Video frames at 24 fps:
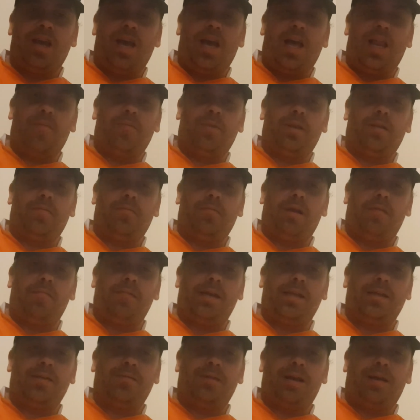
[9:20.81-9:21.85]
I
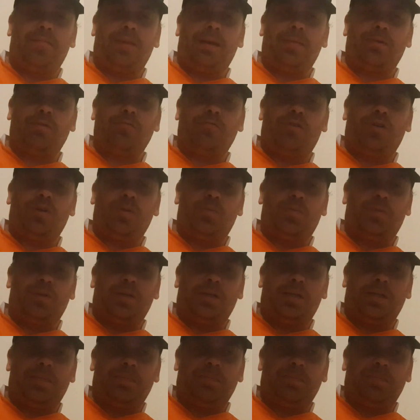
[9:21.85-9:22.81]
may be wrong, but